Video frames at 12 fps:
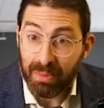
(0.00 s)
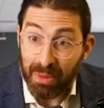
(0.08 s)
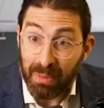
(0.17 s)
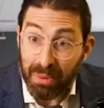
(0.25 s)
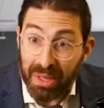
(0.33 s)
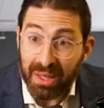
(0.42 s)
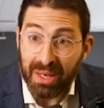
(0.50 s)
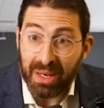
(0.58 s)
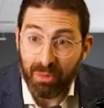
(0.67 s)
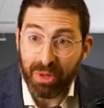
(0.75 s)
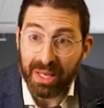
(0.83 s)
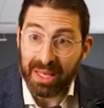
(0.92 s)
the ability
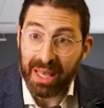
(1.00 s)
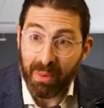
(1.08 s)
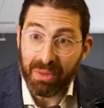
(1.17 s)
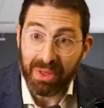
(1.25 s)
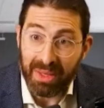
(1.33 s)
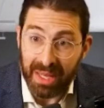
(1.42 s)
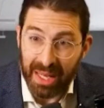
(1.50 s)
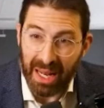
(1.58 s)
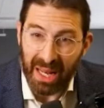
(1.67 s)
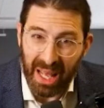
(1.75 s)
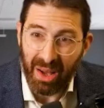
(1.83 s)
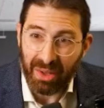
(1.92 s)
to really get with a teen
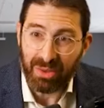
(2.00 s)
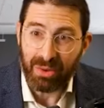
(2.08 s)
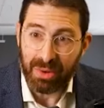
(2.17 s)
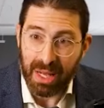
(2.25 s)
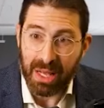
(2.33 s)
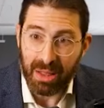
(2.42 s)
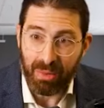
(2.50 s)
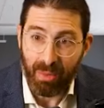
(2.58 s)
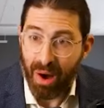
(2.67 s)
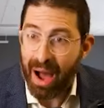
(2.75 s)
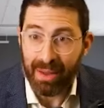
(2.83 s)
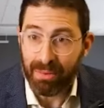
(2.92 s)
and get underneath
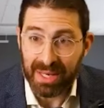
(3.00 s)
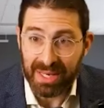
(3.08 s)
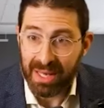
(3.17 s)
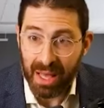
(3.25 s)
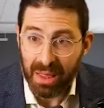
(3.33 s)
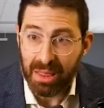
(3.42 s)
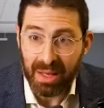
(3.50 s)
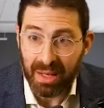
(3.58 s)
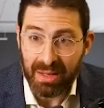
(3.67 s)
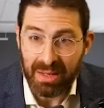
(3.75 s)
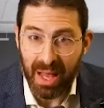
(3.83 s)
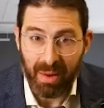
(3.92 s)
why we say
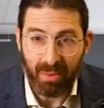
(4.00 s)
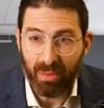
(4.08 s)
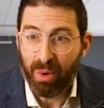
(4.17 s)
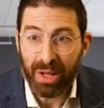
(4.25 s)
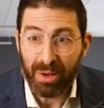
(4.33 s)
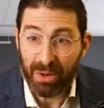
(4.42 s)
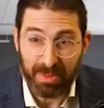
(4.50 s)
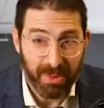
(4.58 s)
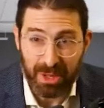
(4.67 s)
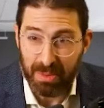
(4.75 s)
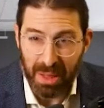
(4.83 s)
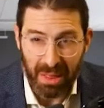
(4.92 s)
things and what you're
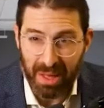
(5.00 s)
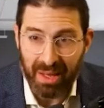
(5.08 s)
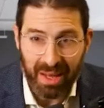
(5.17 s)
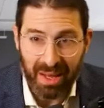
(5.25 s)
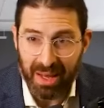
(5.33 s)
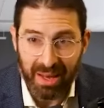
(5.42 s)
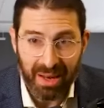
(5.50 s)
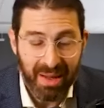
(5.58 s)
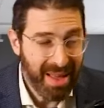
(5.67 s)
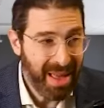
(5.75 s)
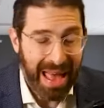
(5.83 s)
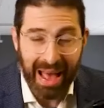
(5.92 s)
supposed to be thinking and
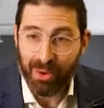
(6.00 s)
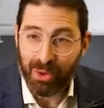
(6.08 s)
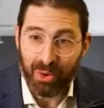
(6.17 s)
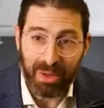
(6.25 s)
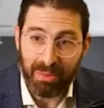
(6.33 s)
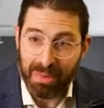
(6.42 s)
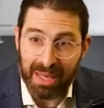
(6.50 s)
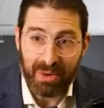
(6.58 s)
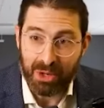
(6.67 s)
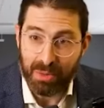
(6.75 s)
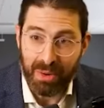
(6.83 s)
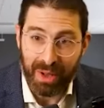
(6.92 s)
yeah. how you can make
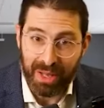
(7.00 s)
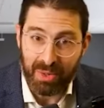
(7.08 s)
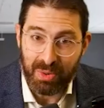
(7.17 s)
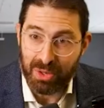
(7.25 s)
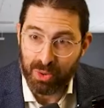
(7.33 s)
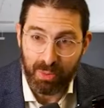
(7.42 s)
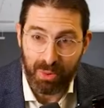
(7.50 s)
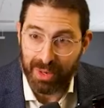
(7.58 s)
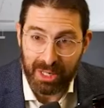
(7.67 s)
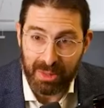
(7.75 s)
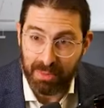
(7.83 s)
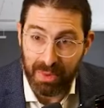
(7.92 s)
your shmona Esrei super.
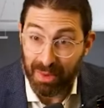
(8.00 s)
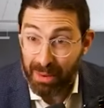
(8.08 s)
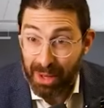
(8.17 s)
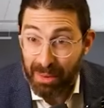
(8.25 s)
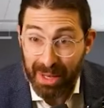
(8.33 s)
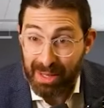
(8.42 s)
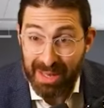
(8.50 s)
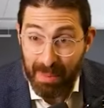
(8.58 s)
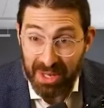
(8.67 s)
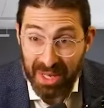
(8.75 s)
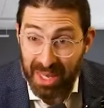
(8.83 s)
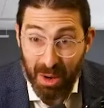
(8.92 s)
Exp- and by the way, this
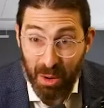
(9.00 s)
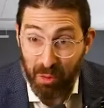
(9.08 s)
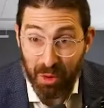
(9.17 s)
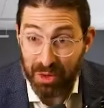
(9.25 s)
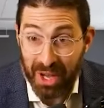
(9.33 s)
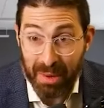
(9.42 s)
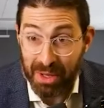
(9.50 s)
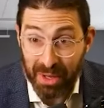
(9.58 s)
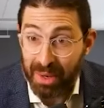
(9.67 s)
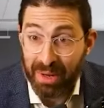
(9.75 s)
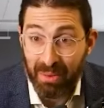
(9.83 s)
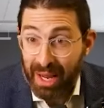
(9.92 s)
happens in kiruv all the time. They
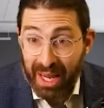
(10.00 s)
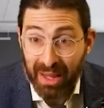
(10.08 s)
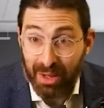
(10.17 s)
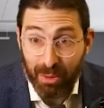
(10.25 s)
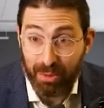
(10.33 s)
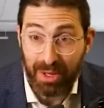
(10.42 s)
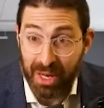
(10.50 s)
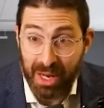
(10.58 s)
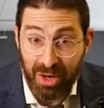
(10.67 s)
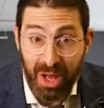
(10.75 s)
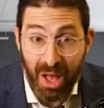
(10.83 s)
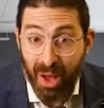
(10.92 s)
do it. Why can't they do it for
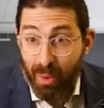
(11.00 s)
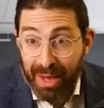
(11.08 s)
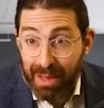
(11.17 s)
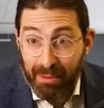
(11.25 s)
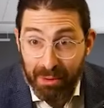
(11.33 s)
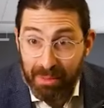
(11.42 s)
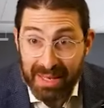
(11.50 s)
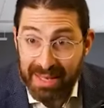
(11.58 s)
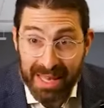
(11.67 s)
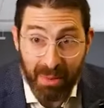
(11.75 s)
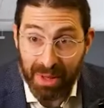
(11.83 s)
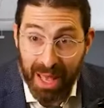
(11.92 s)
teenage? Why can not from
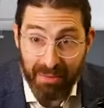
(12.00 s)
kids get with